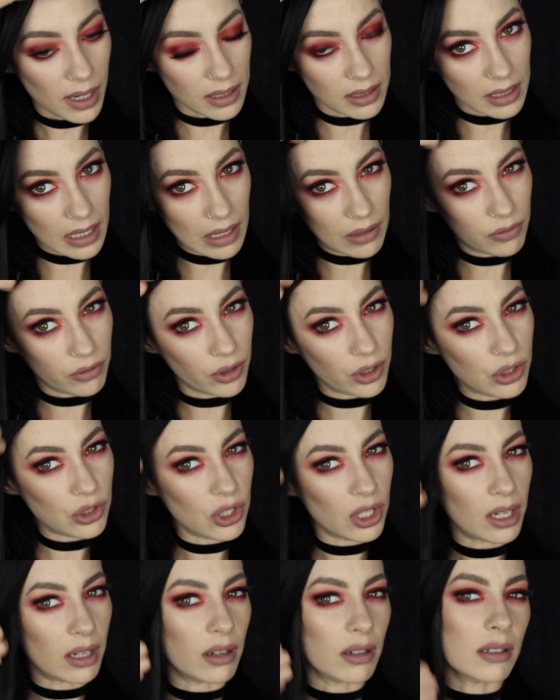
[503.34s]
My side
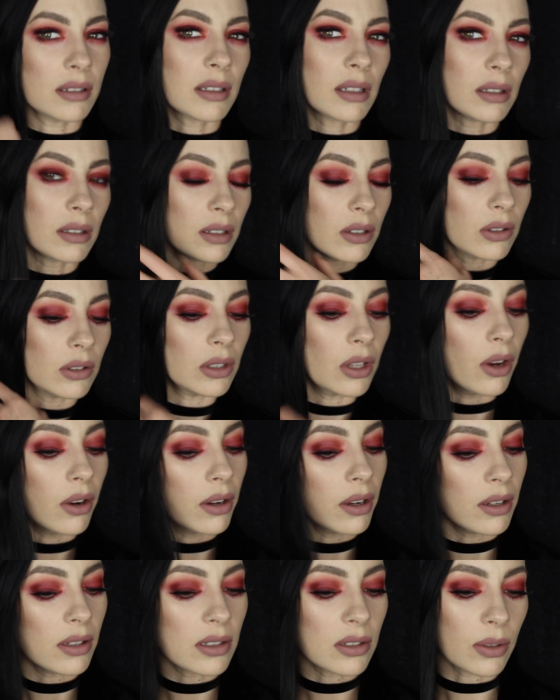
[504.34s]
fringe here is a little
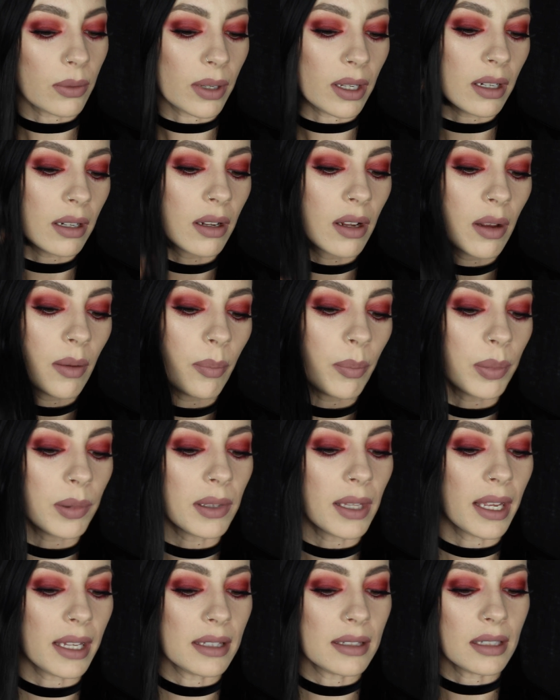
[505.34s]
longer so it
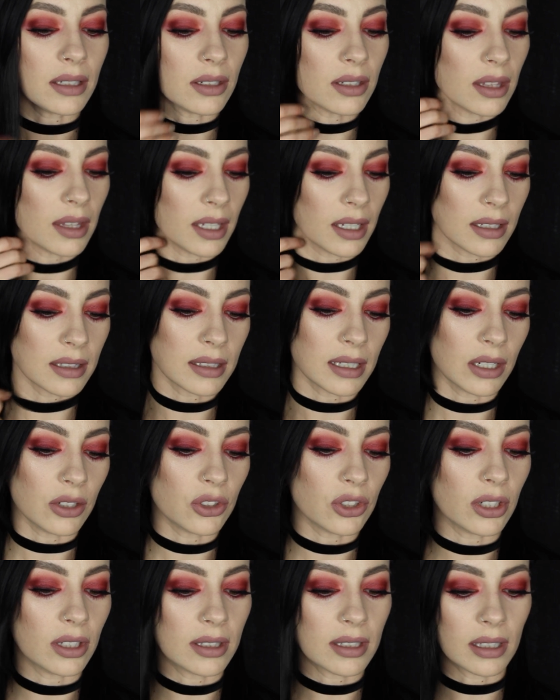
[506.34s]
blends into the
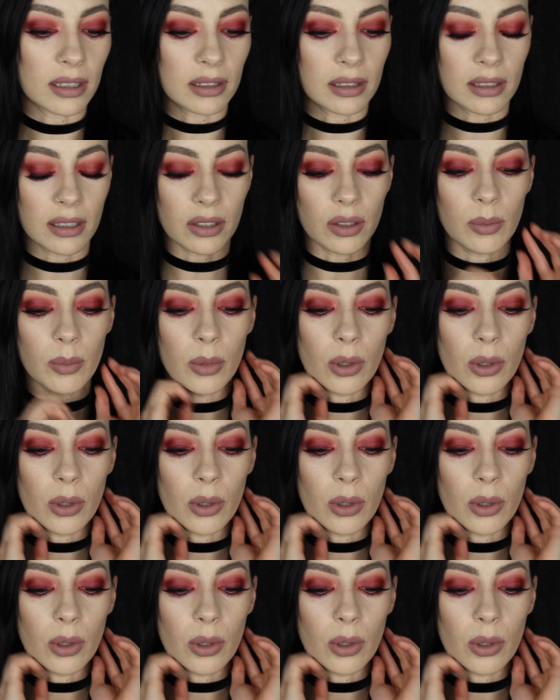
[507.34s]
extensions a little